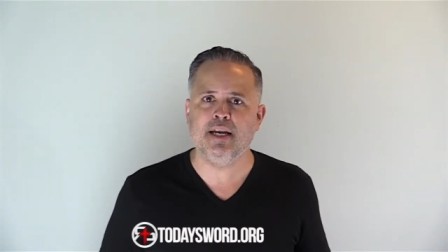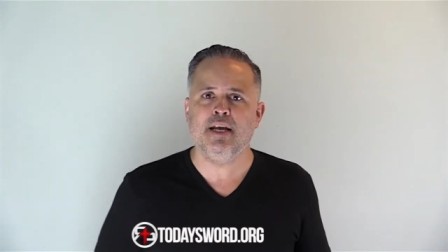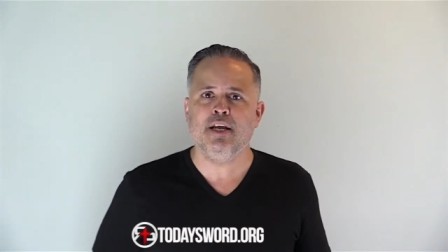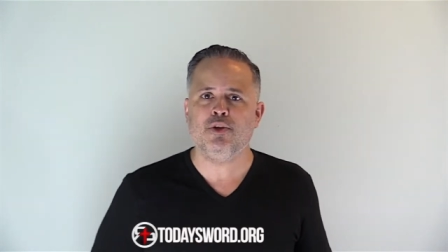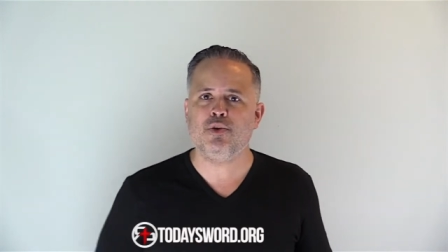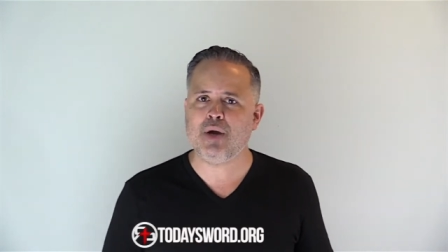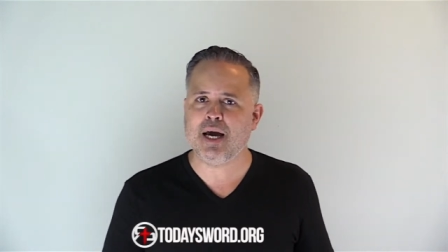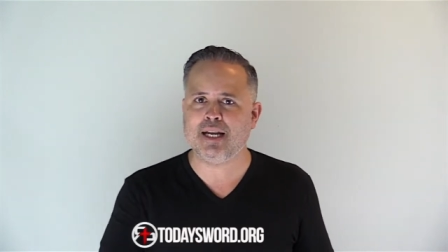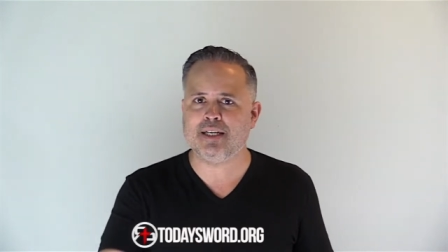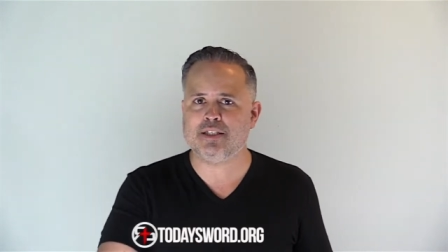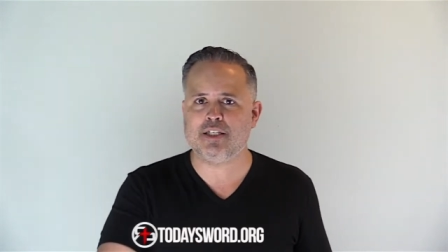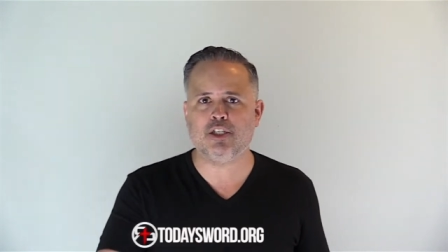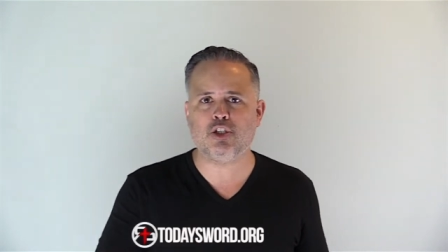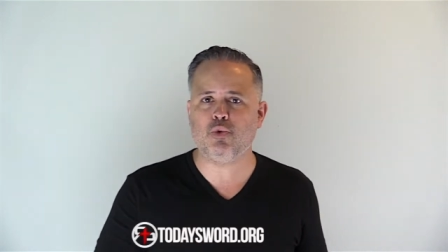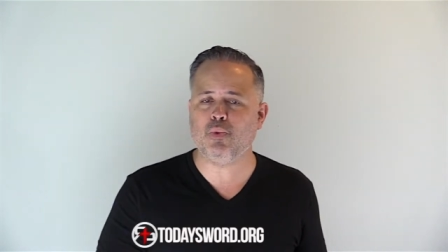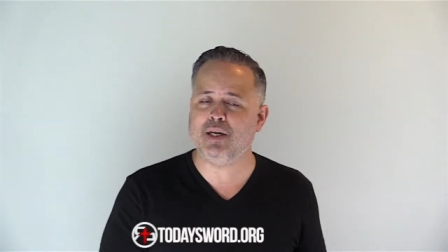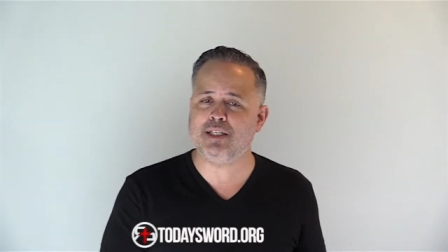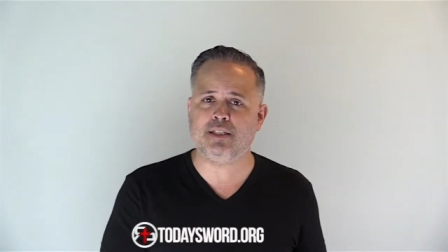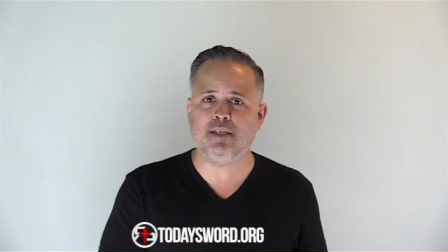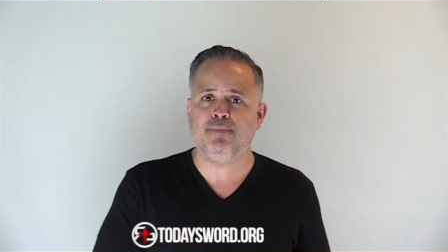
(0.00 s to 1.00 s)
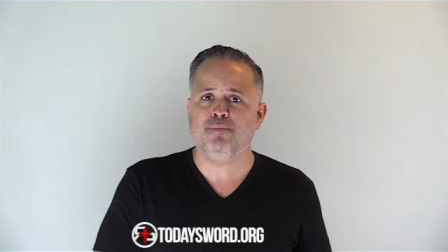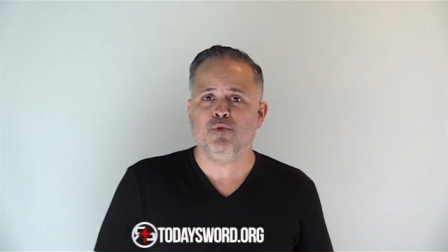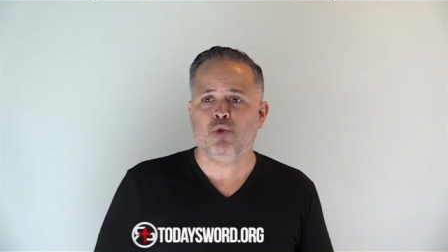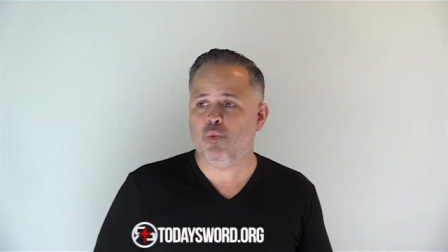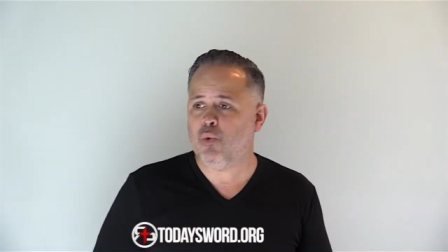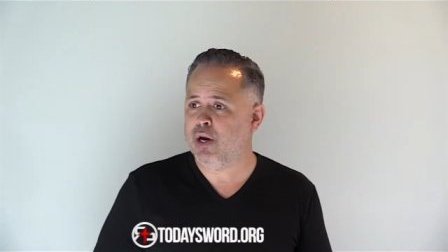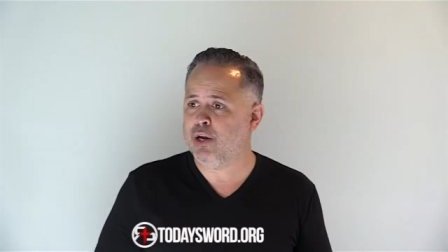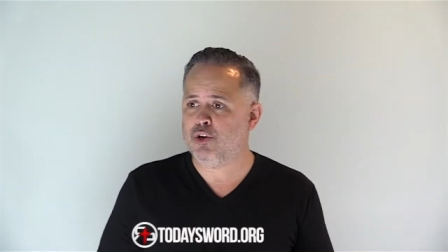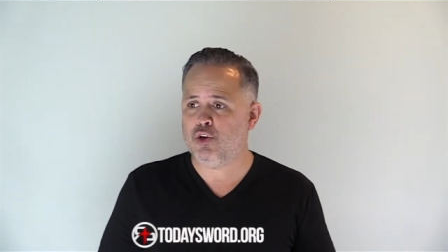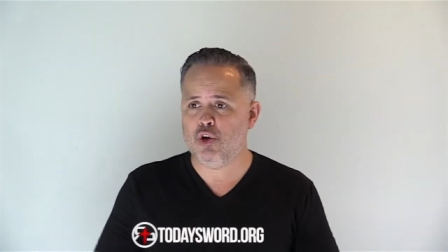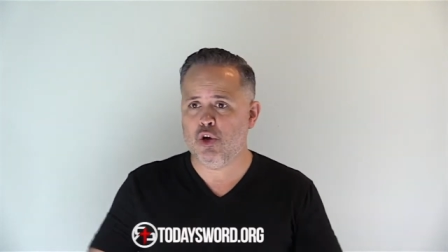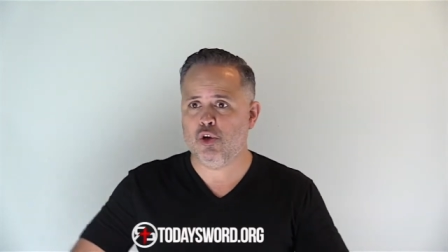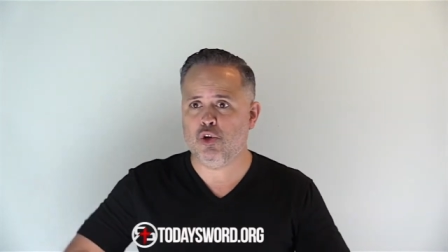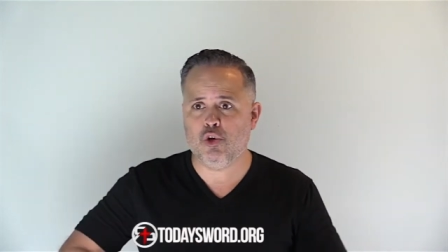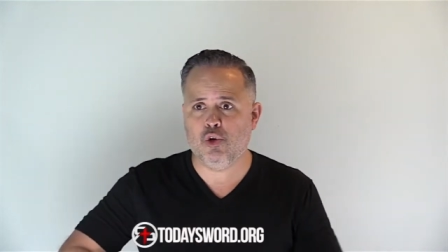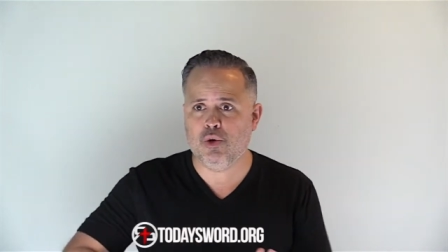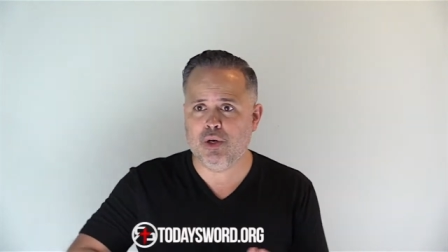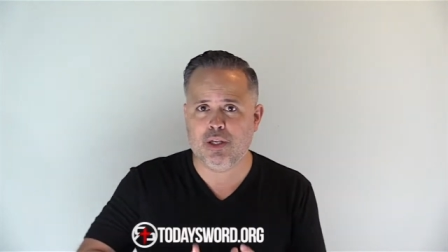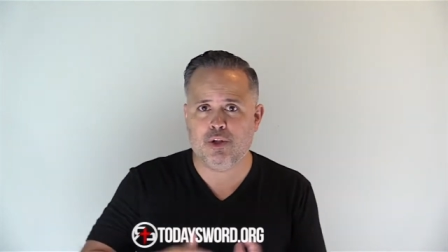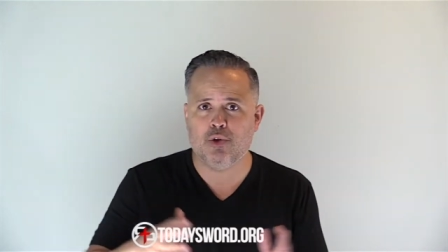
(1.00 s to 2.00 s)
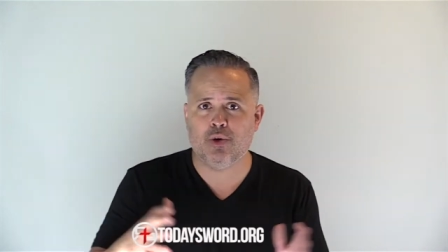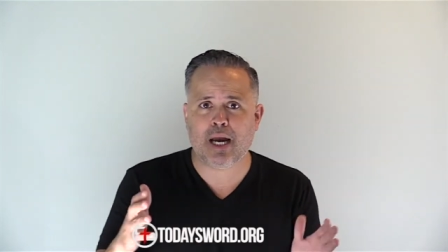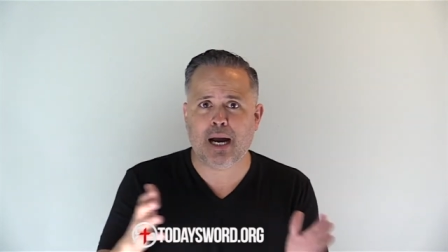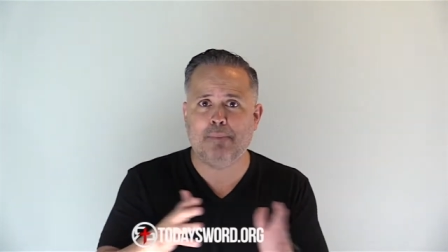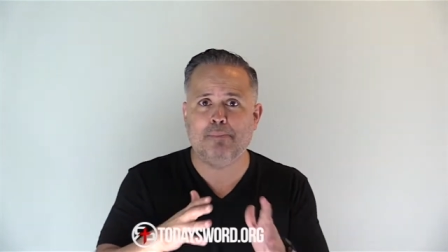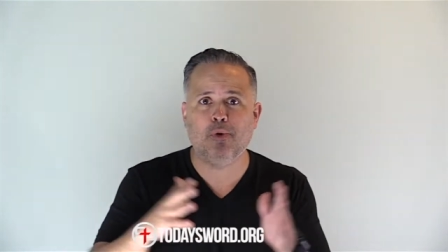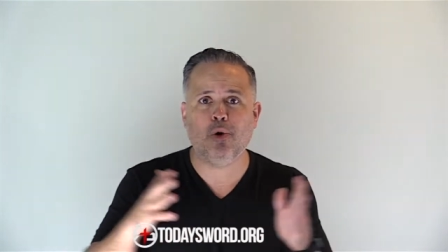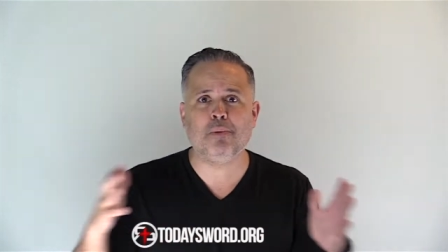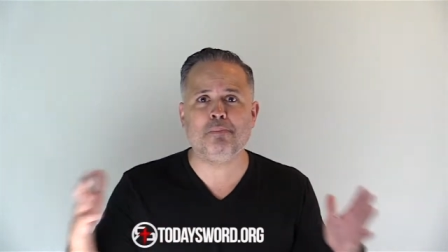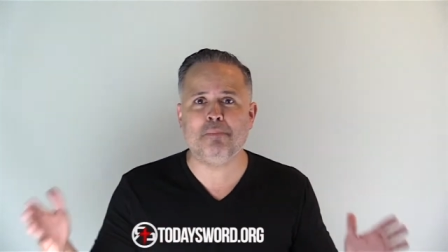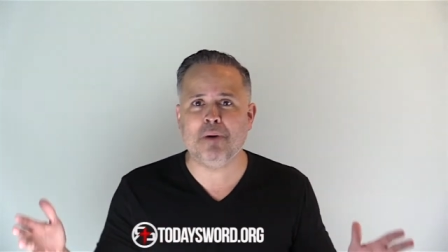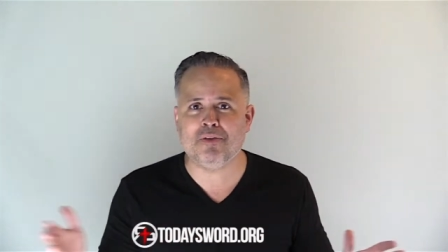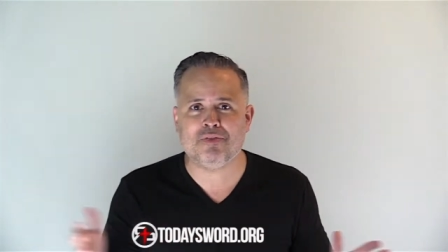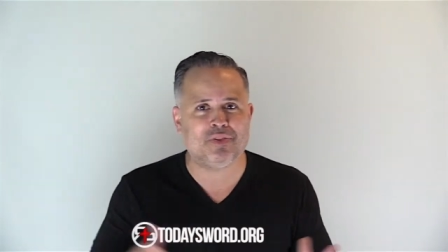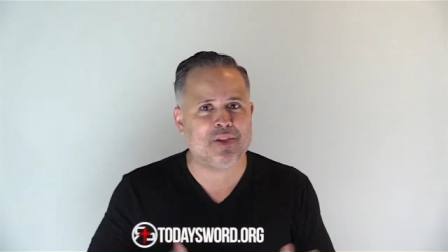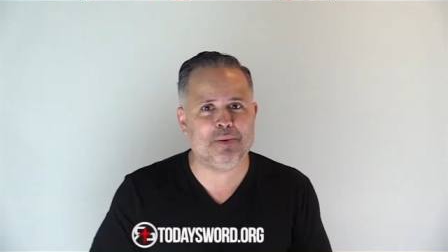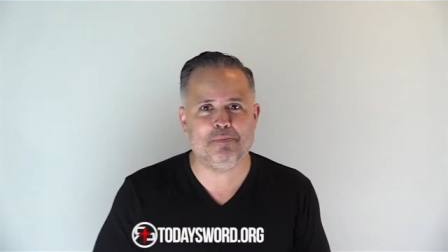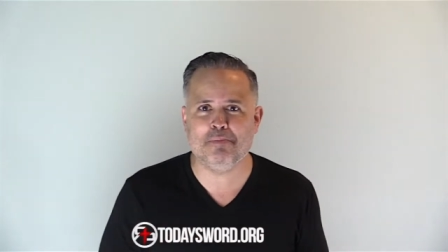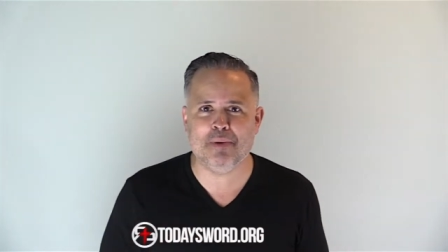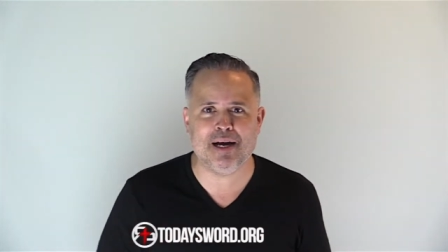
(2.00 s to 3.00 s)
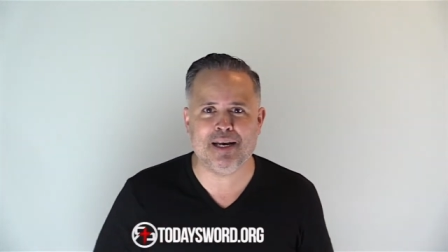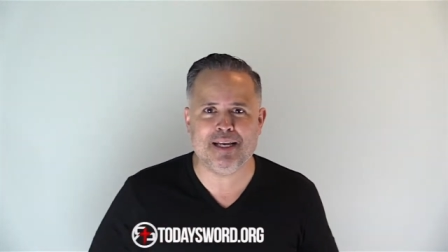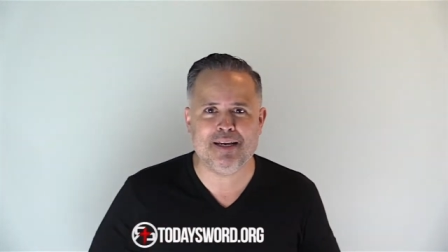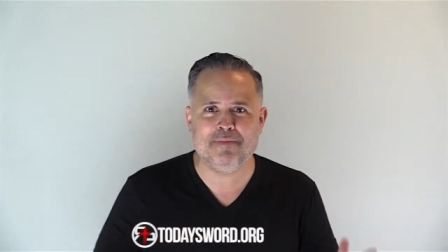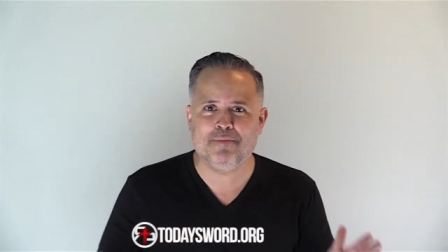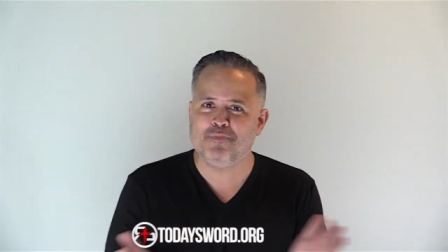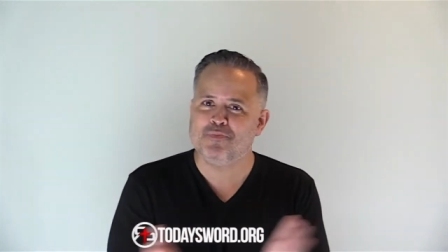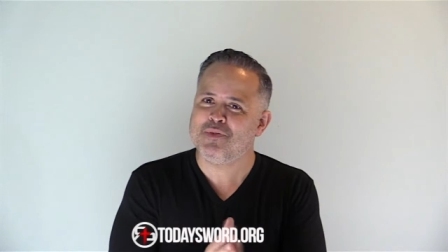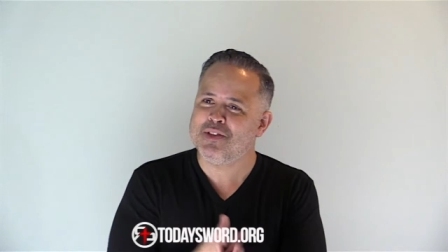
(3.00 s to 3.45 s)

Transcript: You got a situation where you got more month than money.